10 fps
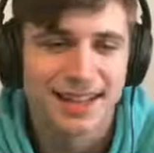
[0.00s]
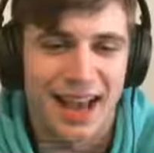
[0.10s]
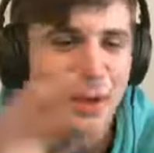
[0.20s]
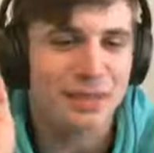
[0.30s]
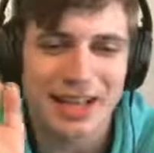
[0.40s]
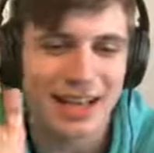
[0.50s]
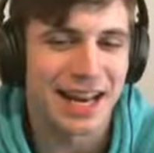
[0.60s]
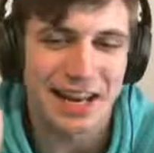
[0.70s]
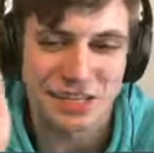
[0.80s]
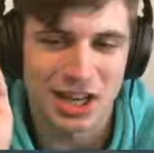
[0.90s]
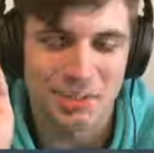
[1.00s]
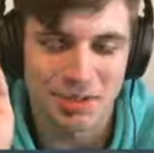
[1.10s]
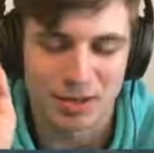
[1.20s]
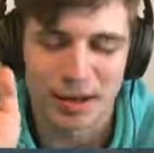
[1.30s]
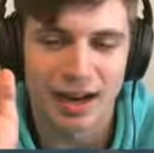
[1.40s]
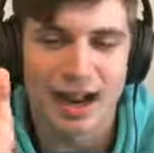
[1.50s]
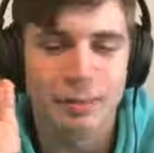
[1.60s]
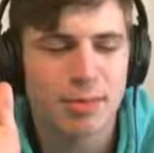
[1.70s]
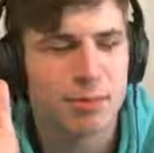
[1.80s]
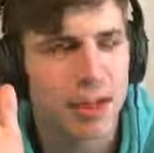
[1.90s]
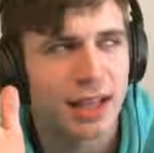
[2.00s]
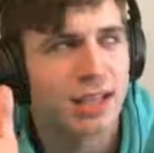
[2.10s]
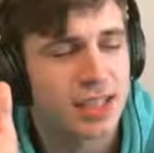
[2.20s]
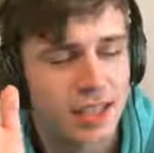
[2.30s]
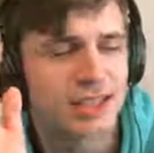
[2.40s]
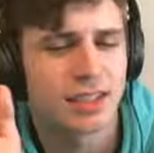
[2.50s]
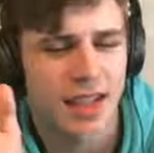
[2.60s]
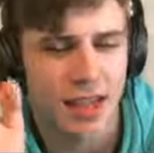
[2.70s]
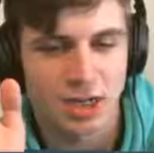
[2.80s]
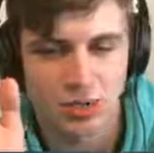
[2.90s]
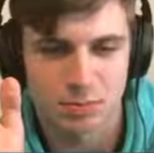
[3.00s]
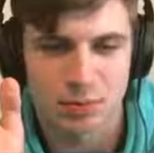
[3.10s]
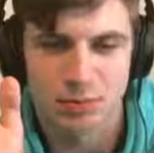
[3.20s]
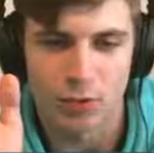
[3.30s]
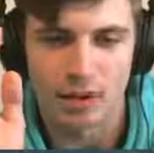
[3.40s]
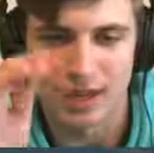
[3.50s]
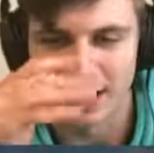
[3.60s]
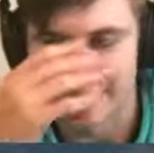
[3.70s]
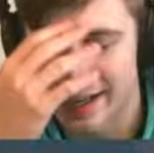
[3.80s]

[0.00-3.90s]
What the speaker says: I was like headed out champion, right? I had been playing tons of casuals beforehand,